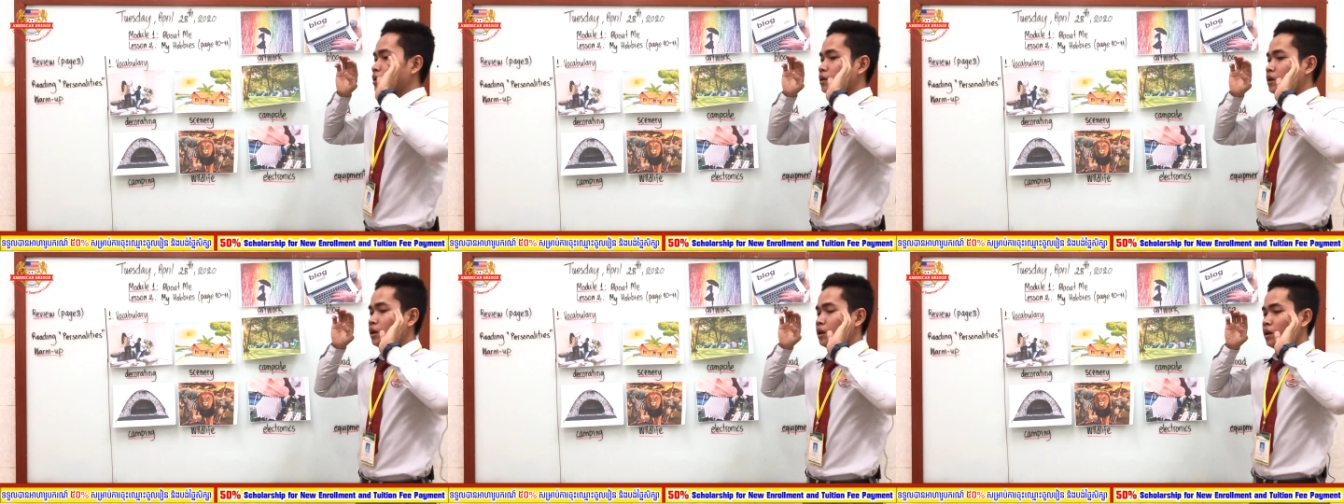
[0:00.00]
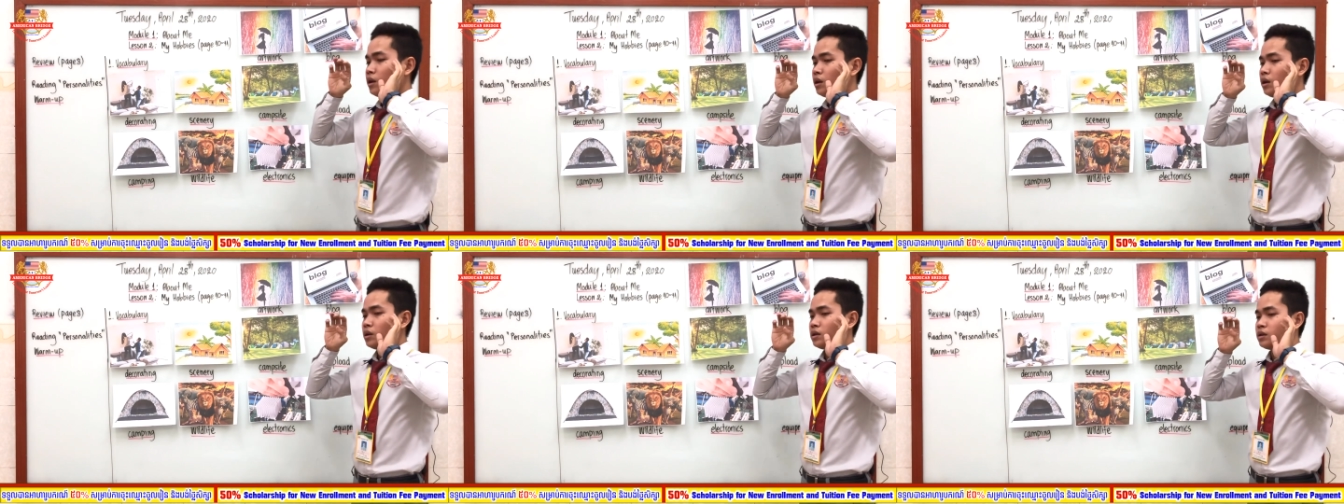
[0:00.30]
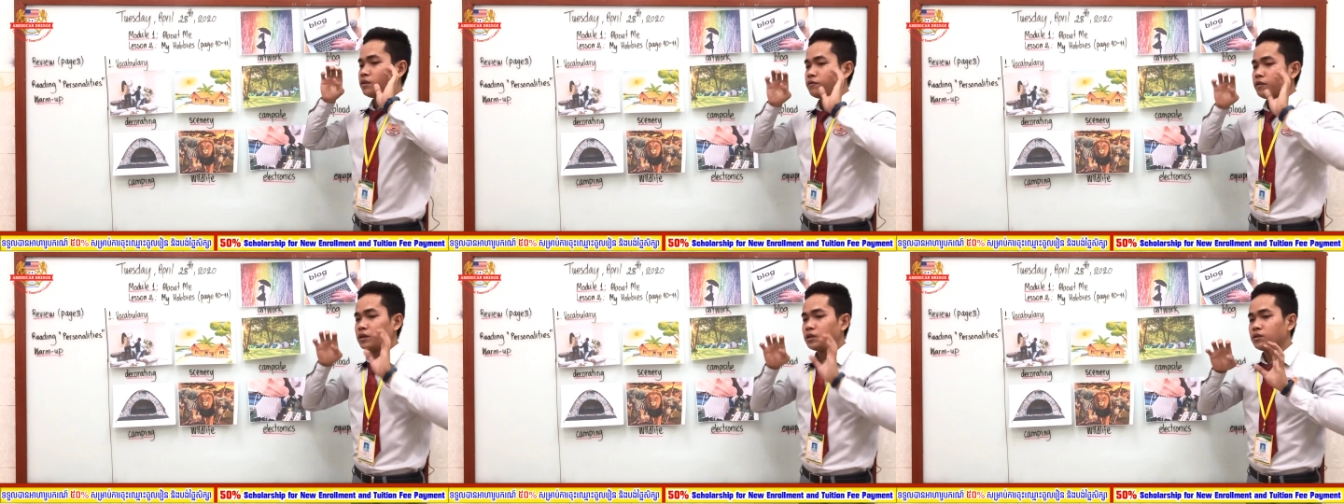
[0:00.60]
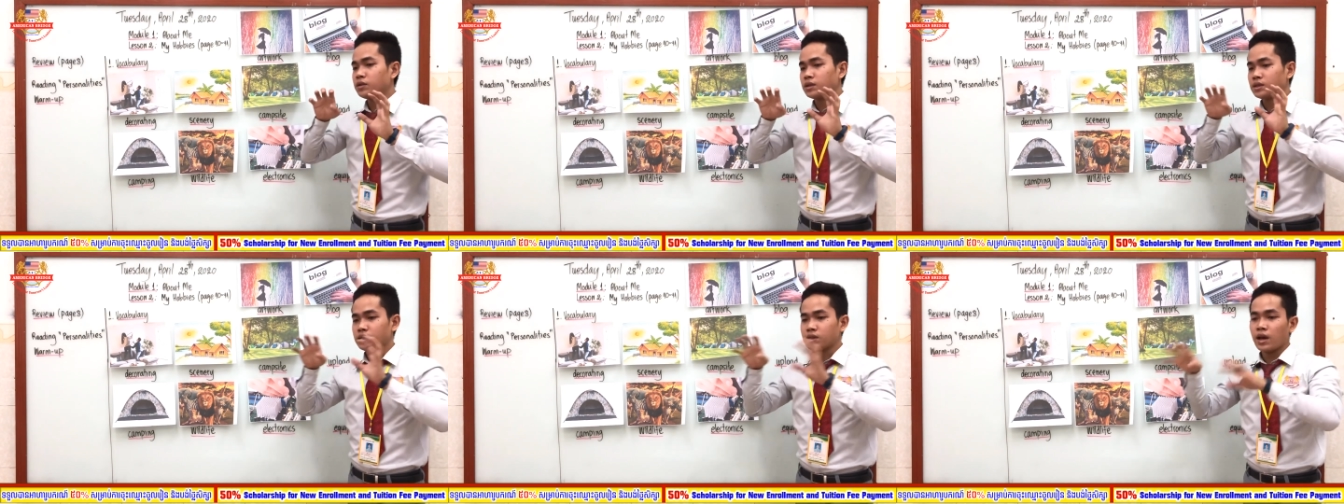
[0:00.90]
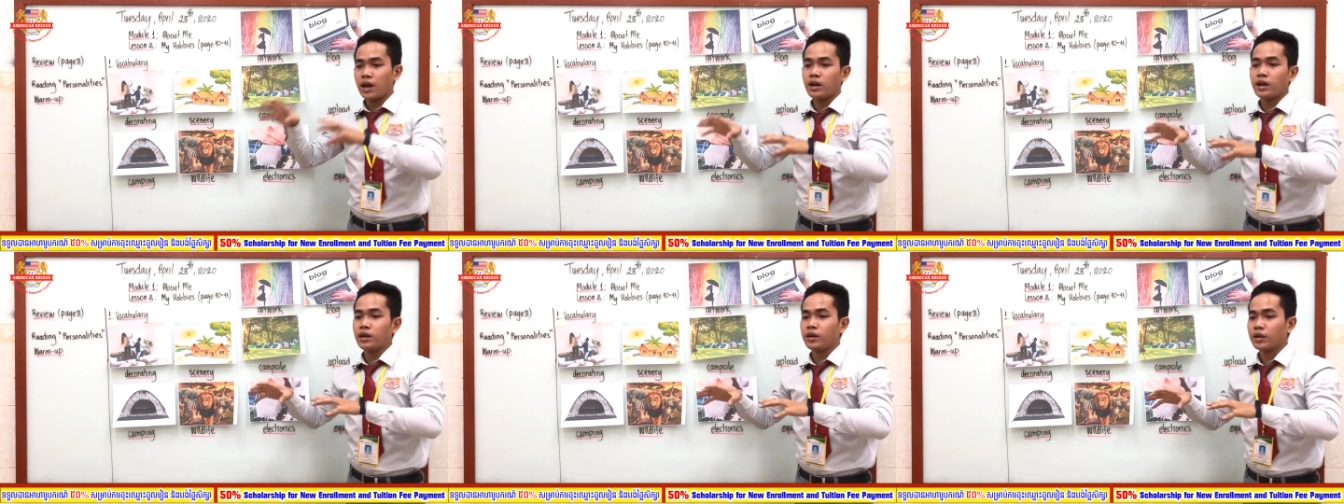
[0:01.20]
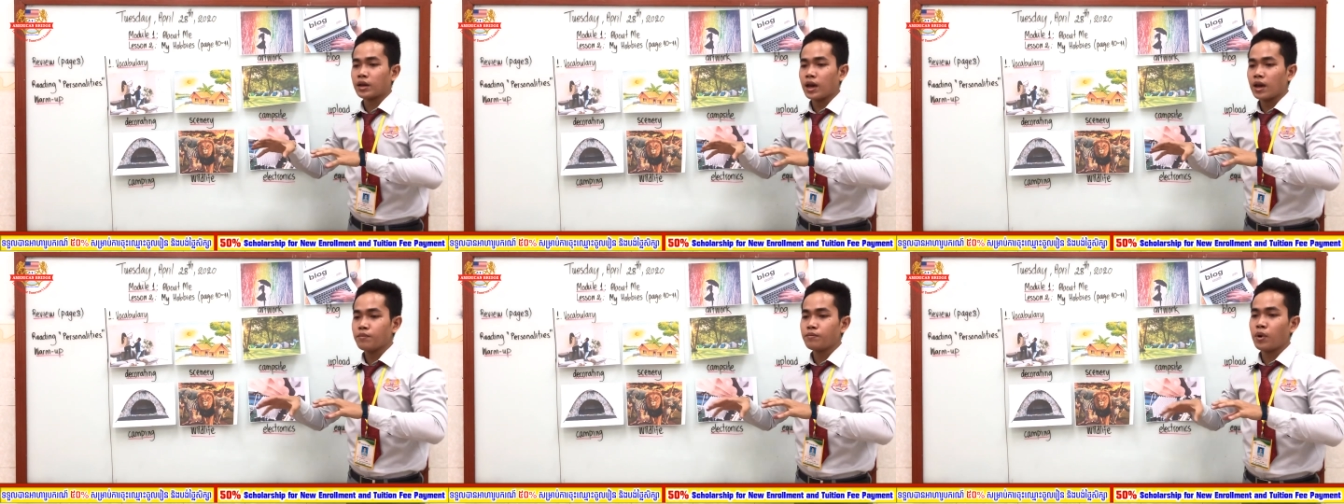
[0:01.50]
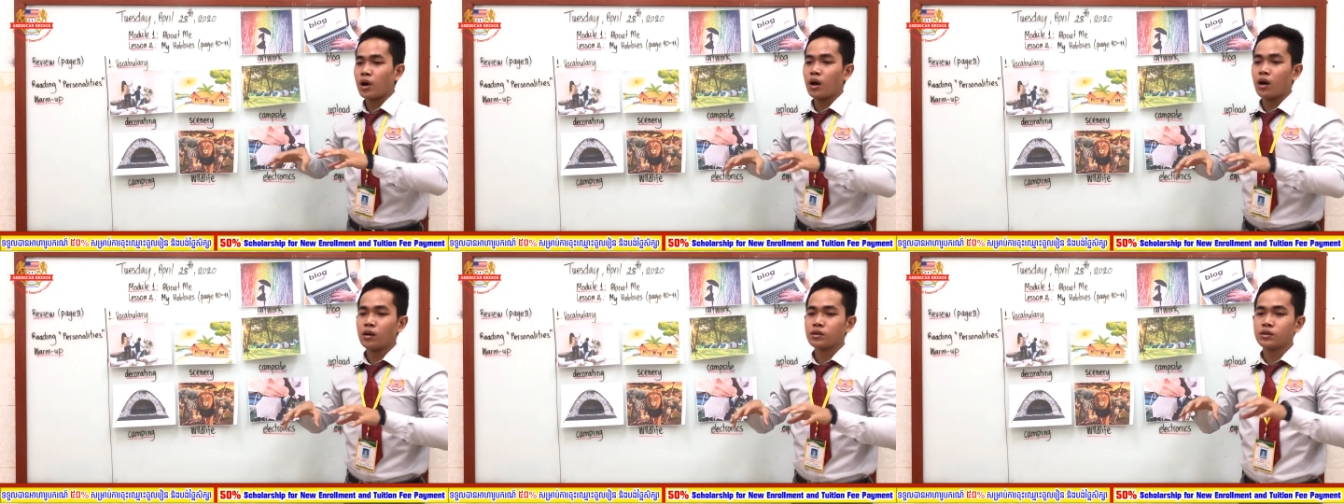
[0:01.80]
it refers to the site that you can
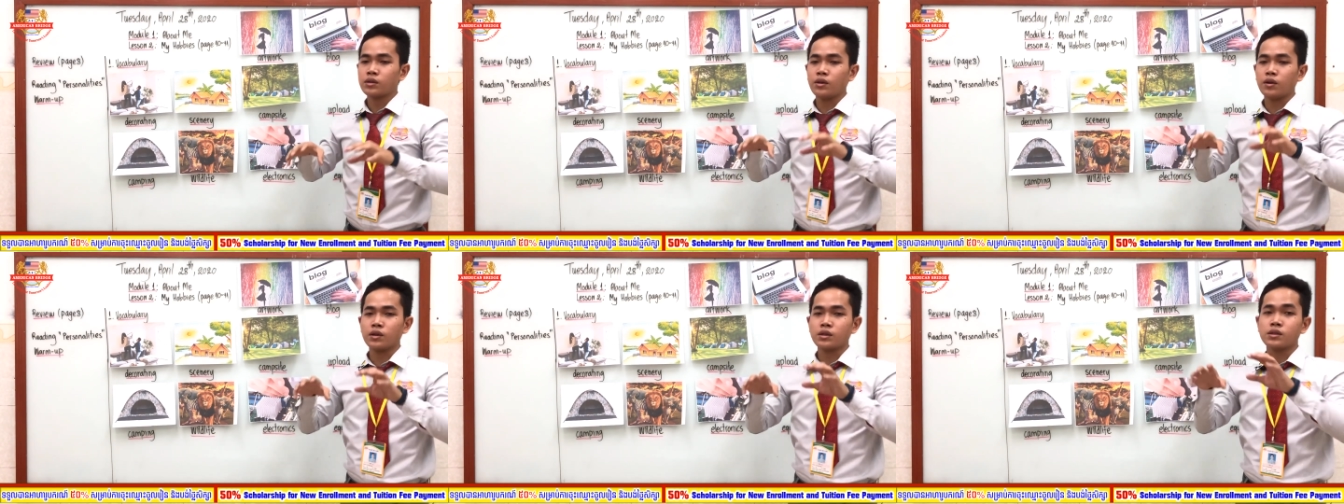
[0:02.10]
post your